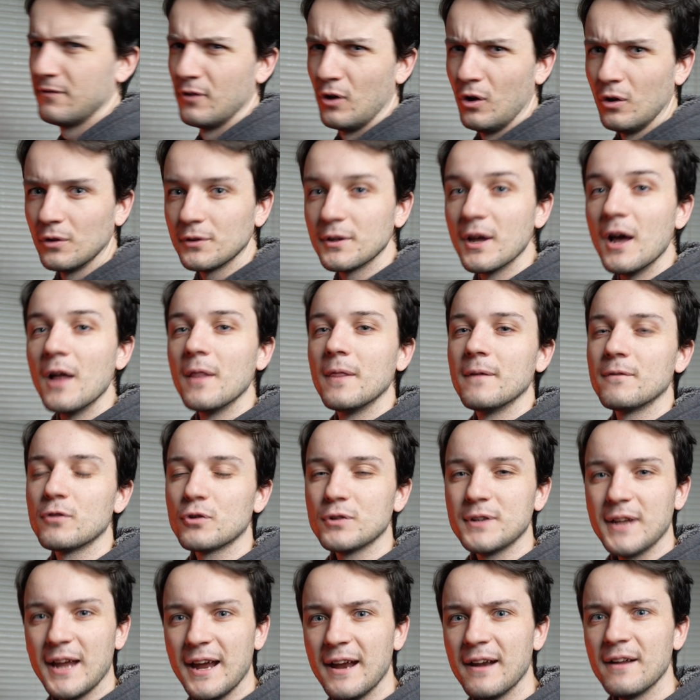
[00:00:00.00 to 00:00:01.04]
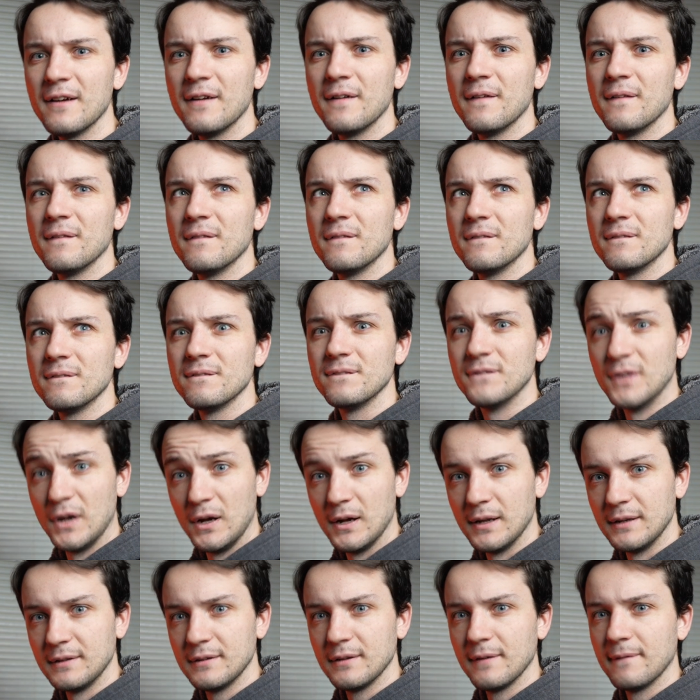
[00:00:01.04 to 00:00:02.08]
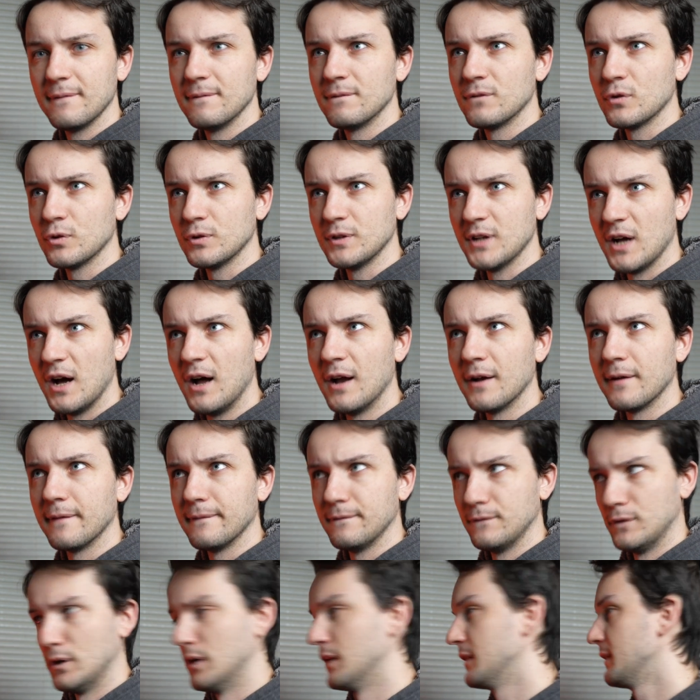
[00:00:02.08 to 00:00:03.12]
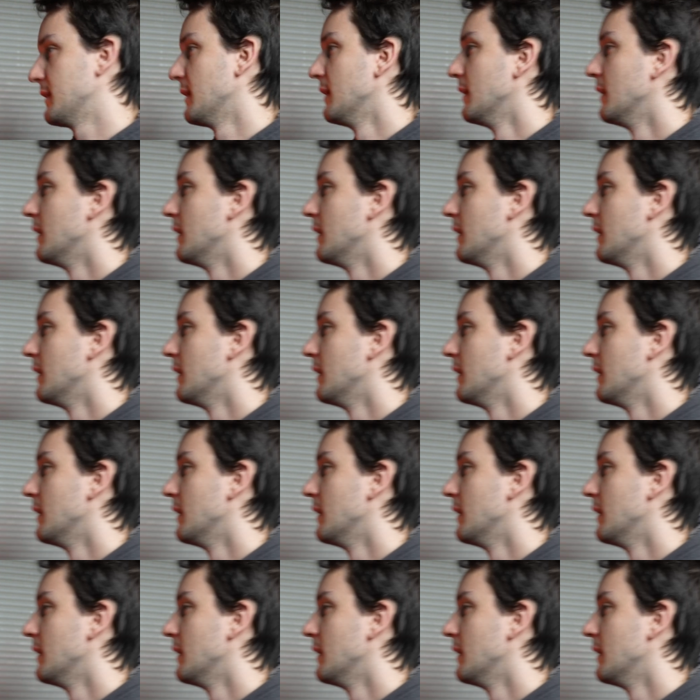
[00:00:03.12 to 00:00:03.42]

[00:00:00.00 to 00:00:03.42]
fault, the Verdana font, Verdana font.